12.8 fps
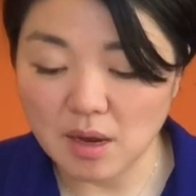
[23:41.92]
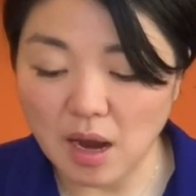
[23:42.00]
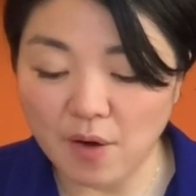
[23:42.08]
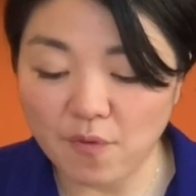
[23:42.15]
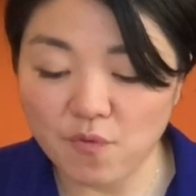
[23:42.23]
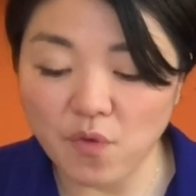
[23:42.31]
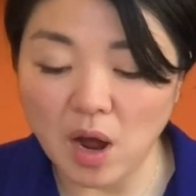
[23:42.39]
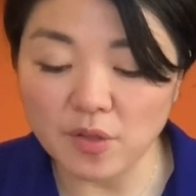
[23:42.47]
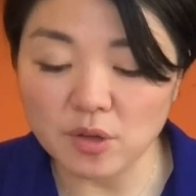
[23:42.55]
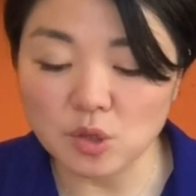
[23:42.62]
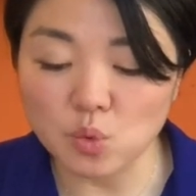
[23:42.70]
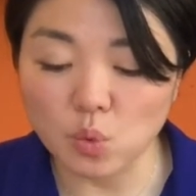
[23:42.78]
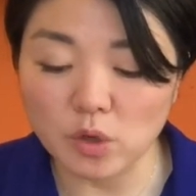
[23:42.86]
Our
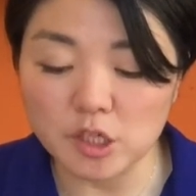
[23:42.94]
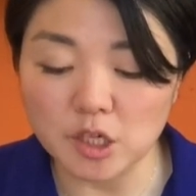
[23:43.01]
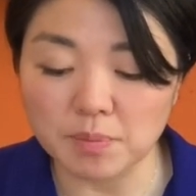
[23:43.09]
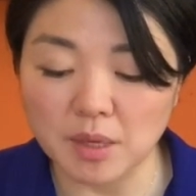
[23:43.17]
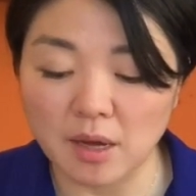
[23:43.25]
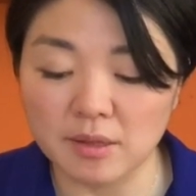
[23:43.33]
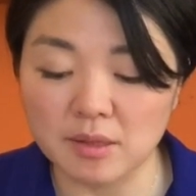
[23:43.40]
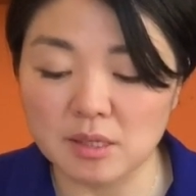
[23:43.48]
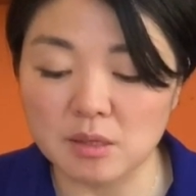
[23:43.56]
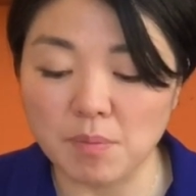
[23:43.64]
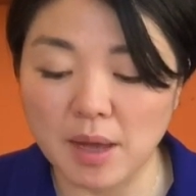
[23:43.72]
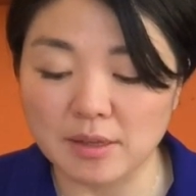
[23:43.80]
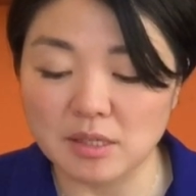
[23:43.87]
fathers worshipped on this
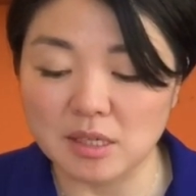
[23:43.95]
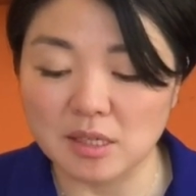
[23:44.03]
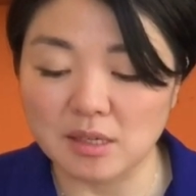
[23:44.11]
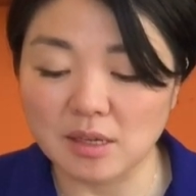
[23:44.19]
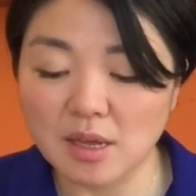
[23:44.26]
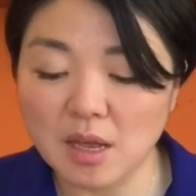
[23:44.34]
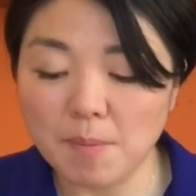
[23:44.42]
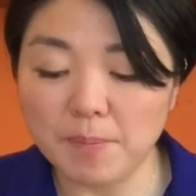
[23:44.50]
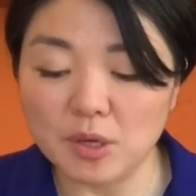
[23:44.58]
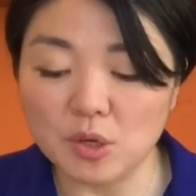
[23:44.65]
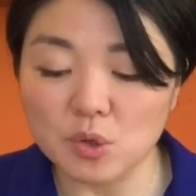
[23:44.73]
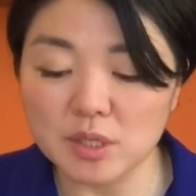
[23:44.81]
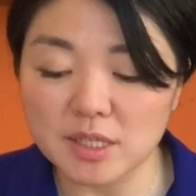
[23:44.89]
mountain,
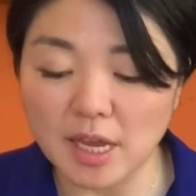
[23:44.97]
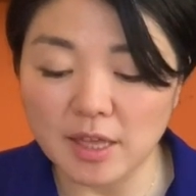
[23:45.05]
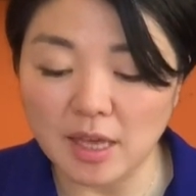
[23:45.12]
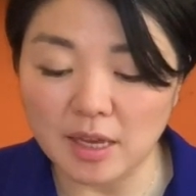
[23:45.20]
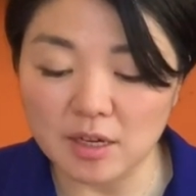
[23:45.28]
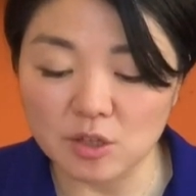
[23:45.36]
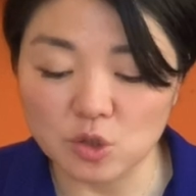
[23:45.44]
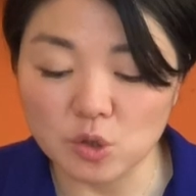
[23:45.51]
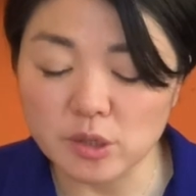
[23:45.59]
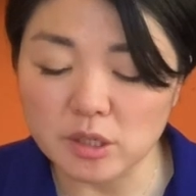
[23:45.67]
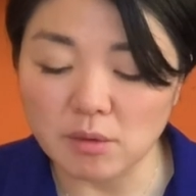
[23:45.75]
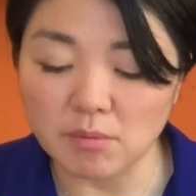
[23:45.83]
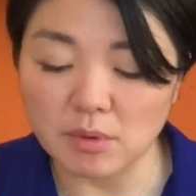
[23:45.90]
but you say that in
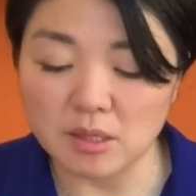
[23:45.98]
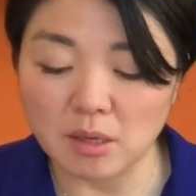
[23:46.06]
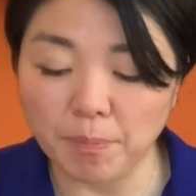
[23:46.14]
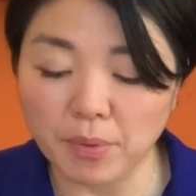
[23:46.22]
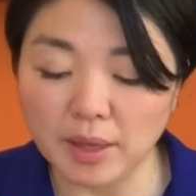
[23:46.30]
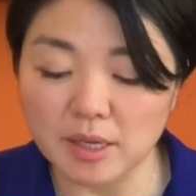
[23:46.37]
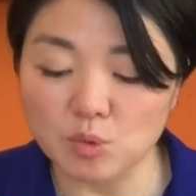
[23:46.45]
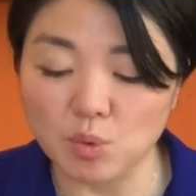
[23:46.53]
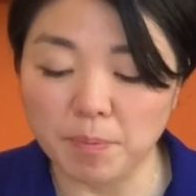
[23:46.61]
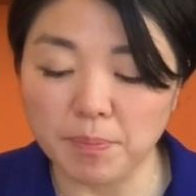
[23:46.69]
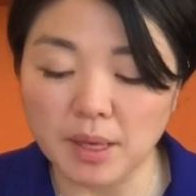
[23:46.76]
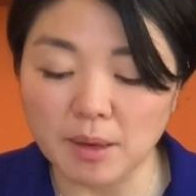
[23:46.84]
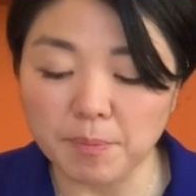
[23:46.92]
Jerusalem is a place where
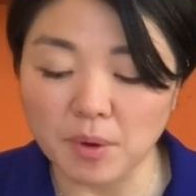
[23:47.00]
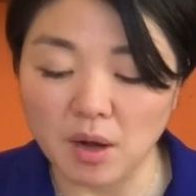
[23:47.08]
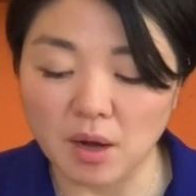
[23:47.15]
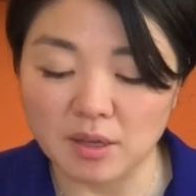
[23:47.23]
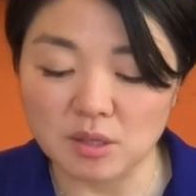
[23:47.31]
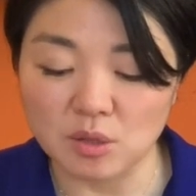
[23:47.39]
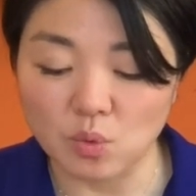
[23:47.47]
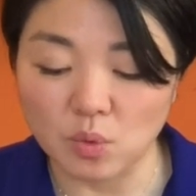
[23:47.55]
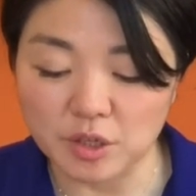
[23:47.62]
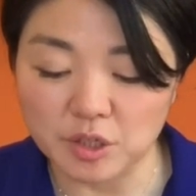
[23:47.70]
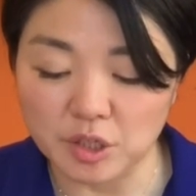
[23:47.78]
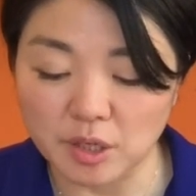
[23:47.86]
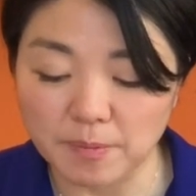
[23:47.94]
people ought to
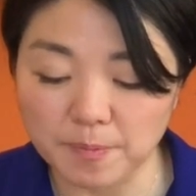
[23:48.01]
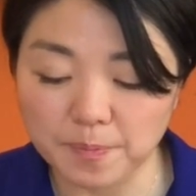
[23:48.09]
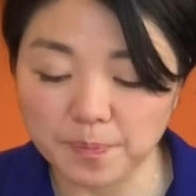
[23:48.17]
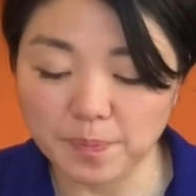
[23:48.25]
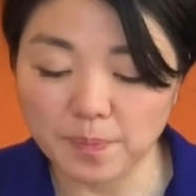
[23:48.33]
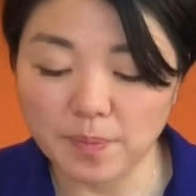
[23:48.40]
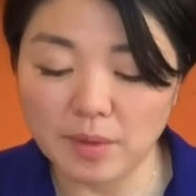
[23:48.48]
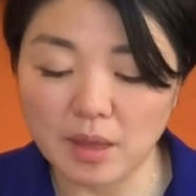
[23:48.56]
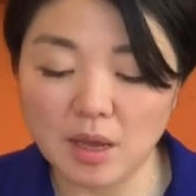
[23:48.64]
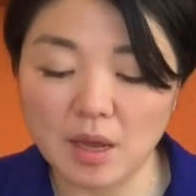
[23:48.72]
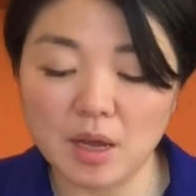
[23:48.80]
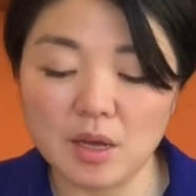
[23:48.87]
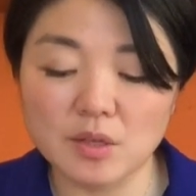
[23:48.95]
worship.
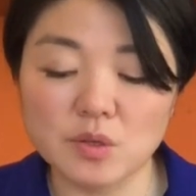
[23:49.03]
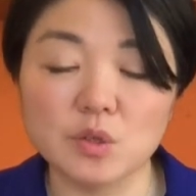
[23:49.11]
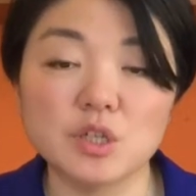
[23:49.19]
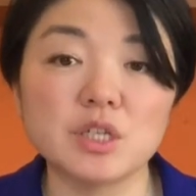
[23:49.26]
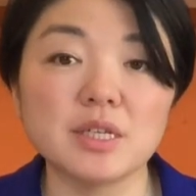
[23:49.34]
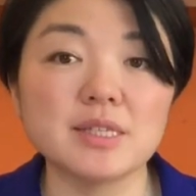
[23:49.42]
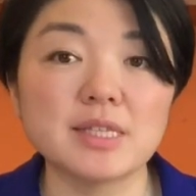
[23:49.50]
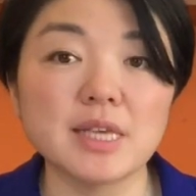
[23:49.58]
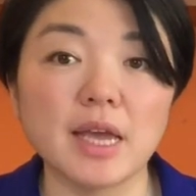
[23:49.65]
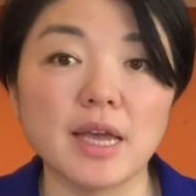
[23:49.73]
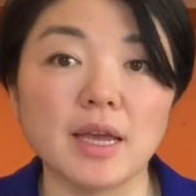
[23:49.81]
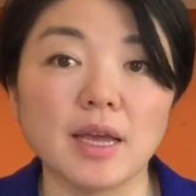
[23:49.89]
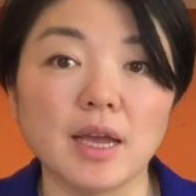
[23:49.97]
So she's
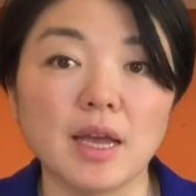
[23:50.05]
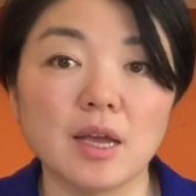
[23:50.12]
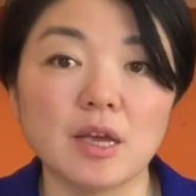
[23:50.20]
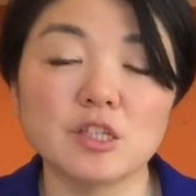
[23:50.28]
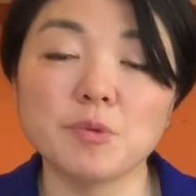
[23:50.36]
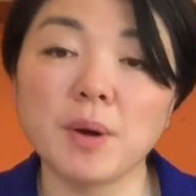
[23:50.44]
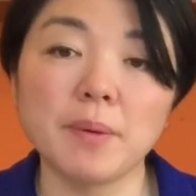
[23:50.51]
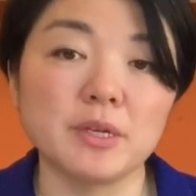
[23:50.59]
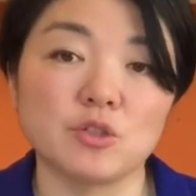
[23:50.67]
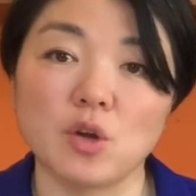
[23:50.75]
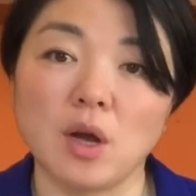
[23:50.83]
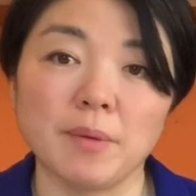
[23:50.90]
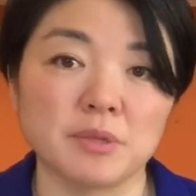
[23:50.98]
saying, she probably
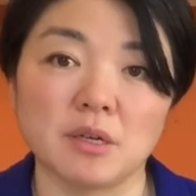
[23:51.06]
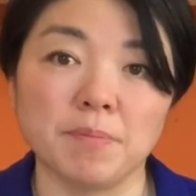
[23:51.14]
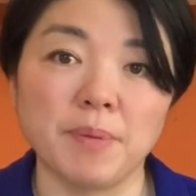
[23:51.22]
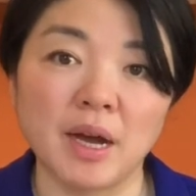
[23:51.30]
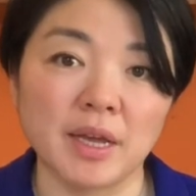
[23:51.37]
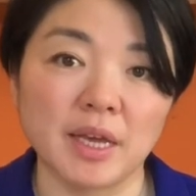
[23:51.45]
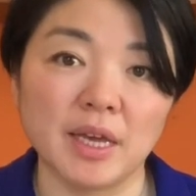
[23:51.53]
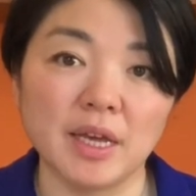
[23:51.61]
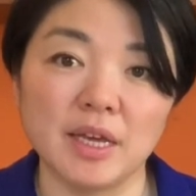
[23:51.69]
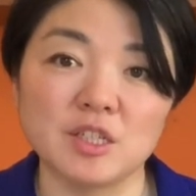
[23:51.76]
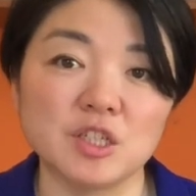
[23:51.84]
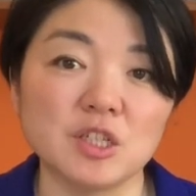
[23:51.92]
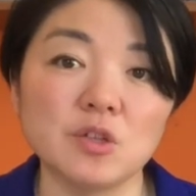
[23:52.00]
dropped her bucket
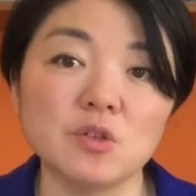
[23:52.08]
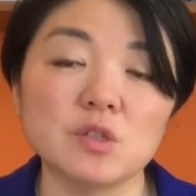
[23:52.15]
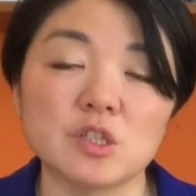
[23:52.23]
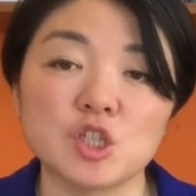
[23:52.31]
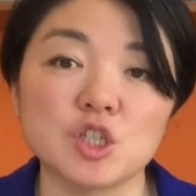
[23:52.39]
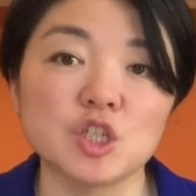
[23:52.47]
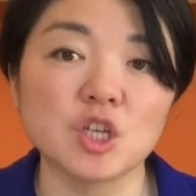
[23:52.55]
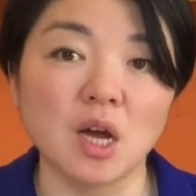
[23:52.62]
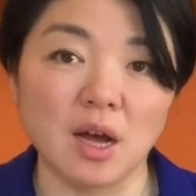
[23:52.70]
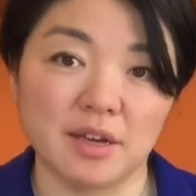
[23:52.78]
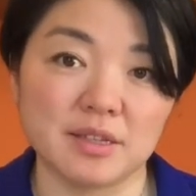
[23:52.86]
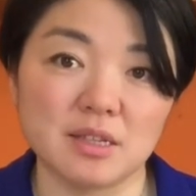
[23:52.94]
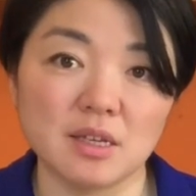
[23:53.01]
and she was
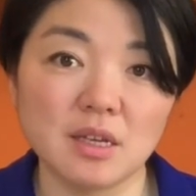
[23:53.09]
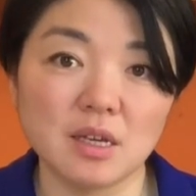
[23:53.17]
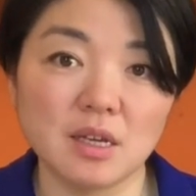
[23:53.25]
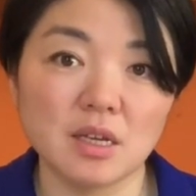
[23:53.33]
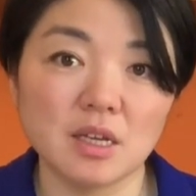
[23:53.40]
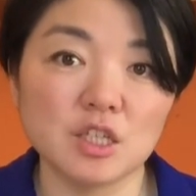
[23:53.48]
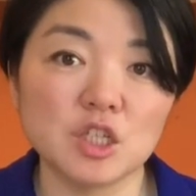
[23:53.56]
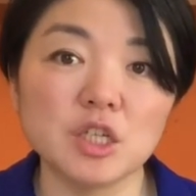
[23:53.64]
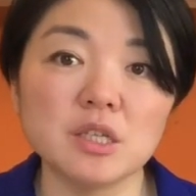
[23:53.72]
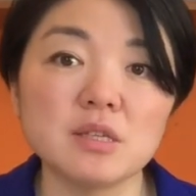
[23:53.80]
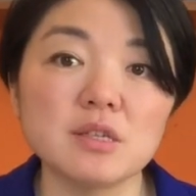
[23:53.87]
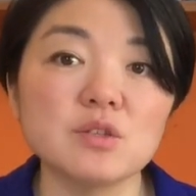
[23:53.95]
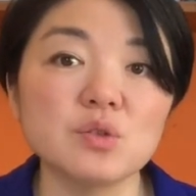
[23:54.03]
shocked.
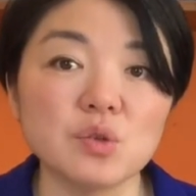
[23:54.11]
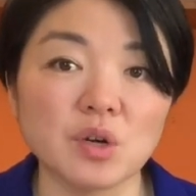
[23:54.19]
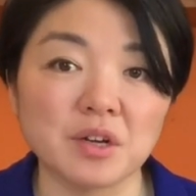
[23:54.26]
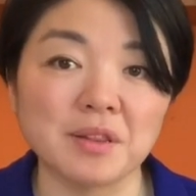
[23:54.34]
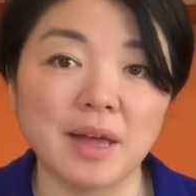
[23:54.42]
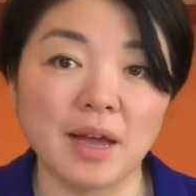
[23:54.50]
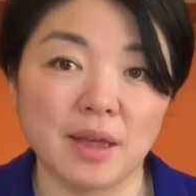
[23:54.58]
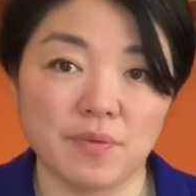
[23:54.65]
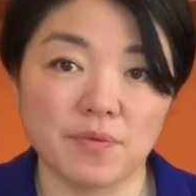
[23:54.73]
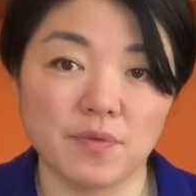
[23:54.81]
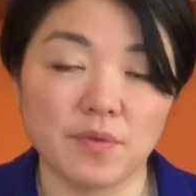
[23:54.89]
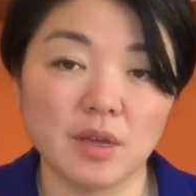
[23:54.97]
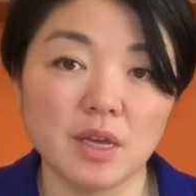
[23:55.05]
Jesus knew her
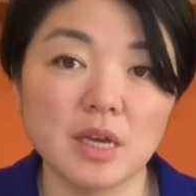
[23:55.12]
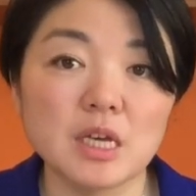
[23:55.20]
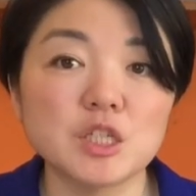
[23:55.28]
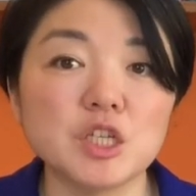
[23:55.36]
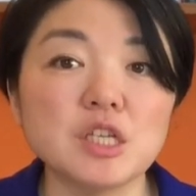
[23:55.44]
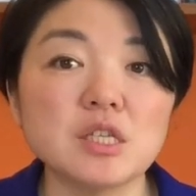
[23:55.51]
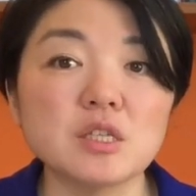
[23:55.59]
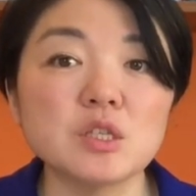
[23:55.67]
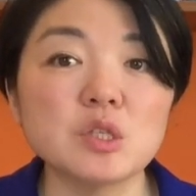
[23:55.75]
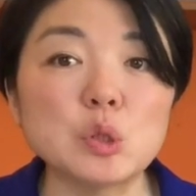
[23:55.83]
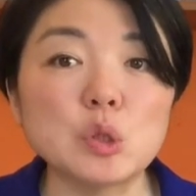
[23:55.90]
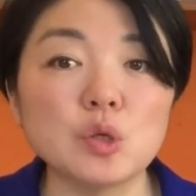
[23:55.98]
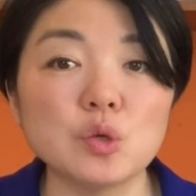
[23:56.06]
life. Jesus
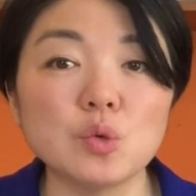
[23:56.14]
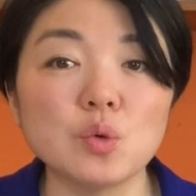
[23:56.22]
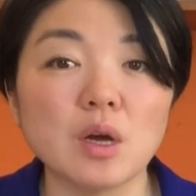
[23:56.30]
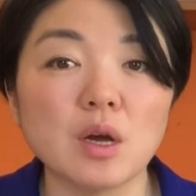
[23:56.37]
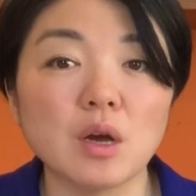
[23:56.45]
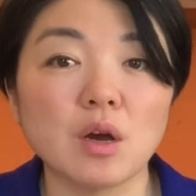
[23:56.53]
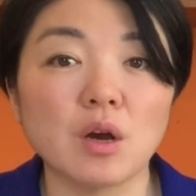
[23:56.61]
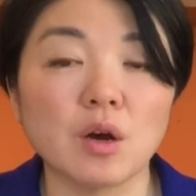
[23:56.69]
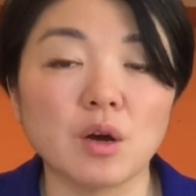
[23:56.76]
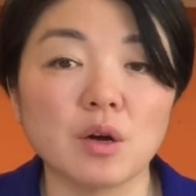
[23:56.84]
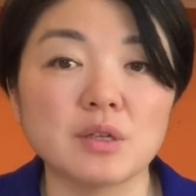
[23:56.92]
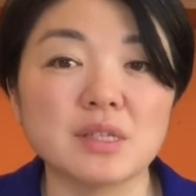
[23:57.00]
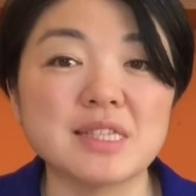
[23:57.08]
knew
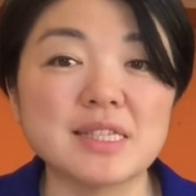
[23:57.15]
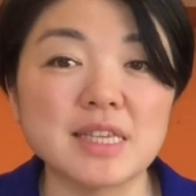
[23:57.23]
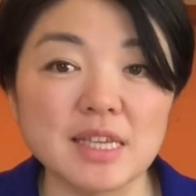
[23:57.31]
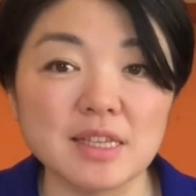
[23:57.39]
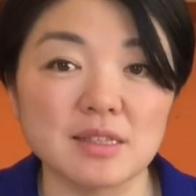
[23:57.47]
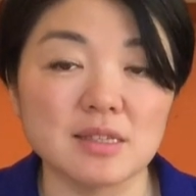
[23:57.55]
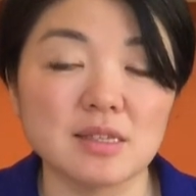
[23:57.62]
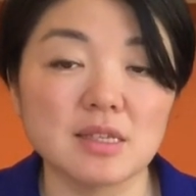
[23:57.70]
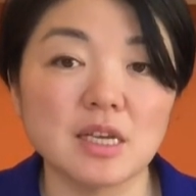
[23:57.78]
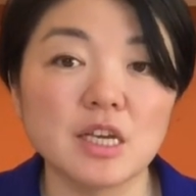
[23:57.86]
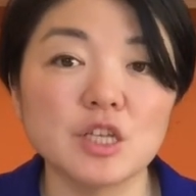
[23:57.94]
her sins.